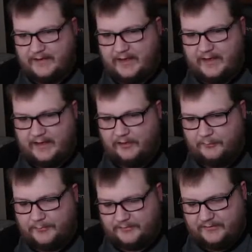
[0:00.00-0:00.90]
I, I
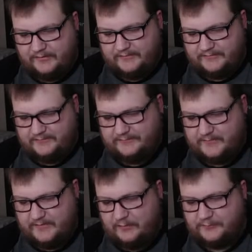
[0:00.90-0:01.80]
hope it does.
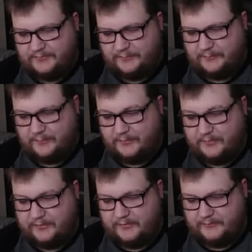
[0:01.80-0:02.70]
I hope something really good